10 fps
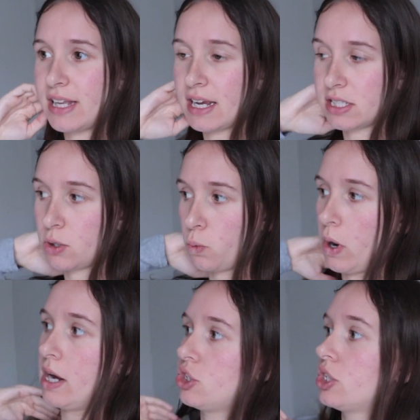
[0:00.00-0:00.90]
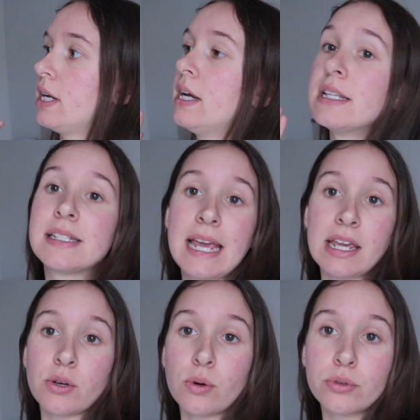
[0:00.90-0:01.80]
asked to watch
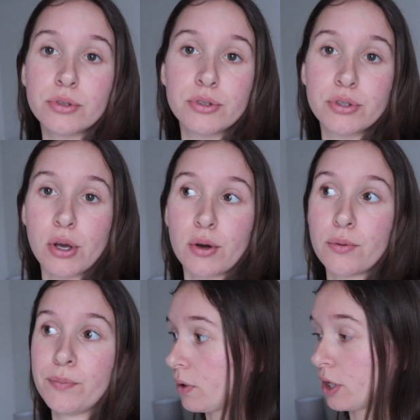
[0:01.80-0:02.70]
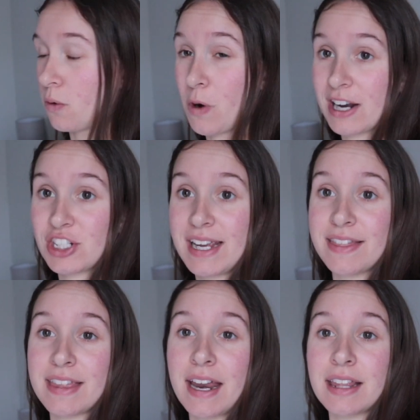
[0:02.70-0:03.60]
Tangled. So we're going to watch it,
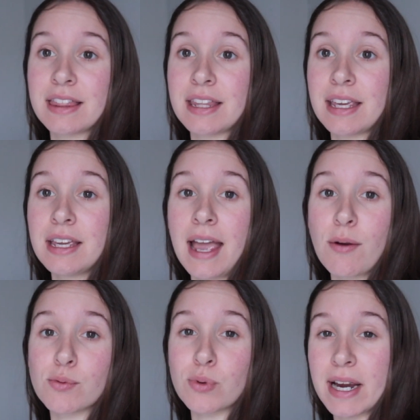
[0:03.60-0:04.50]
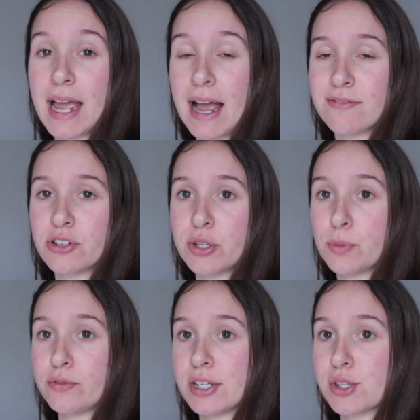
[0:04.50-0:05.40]
and then I think right after the
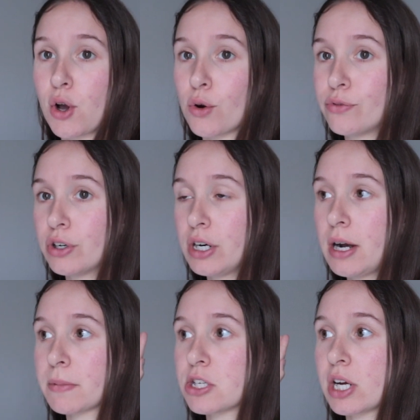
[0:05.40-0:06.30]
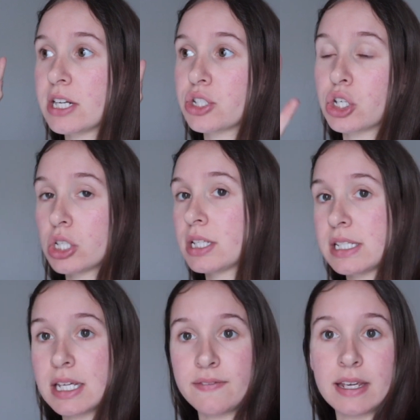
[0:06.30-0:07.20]
movie is over, I'm going to try to turn the
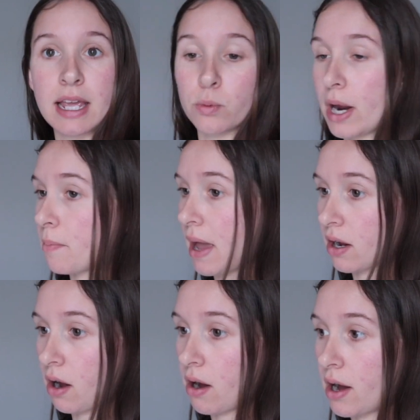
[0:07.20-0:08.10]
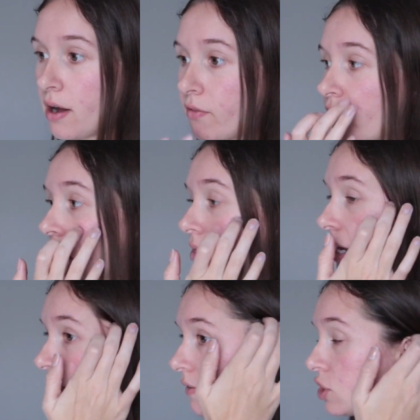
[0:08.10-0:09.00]
TV right back off, and
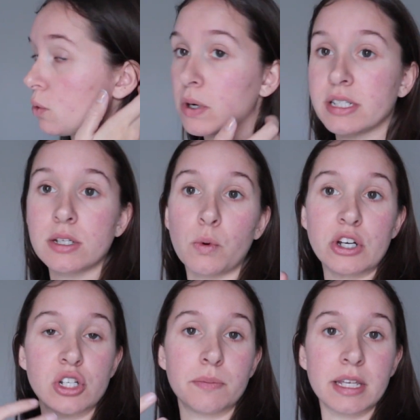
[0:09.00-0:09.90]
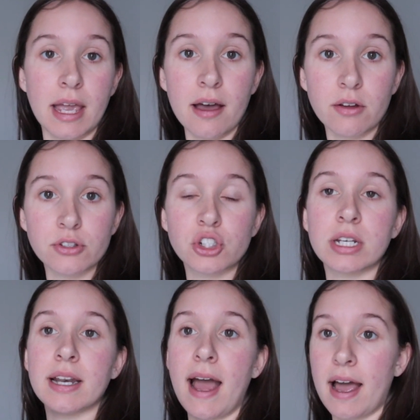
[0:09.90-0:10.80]
then if she wants to watch something else, she
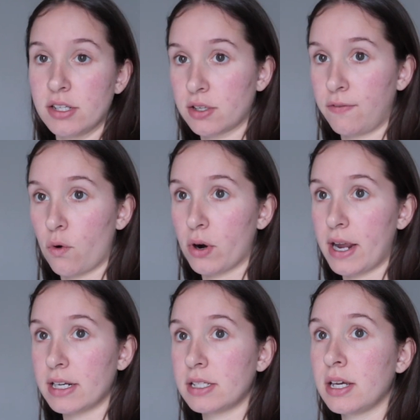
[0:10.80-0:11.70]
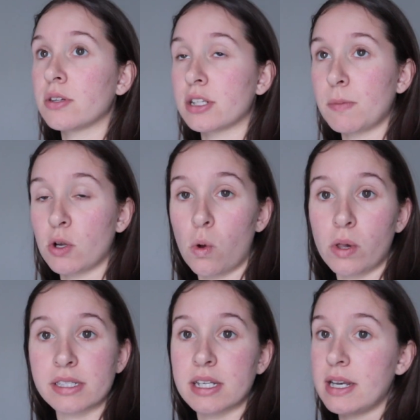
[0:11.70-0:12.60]
can ask for it. So that's my
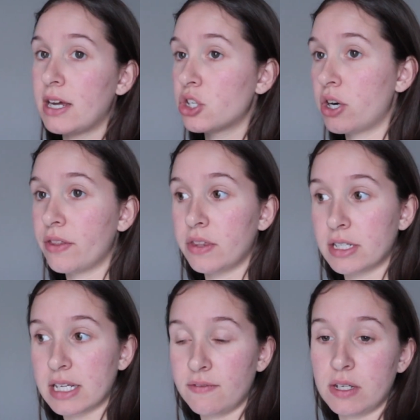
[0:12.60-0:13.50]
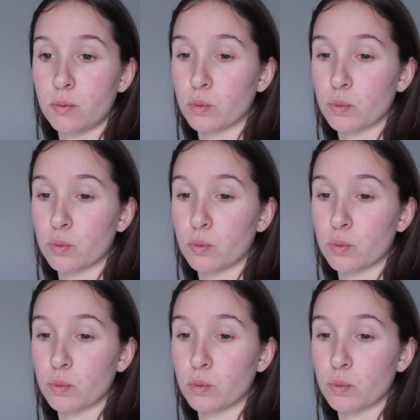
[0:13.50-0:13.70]
goal, is to not turn on the TV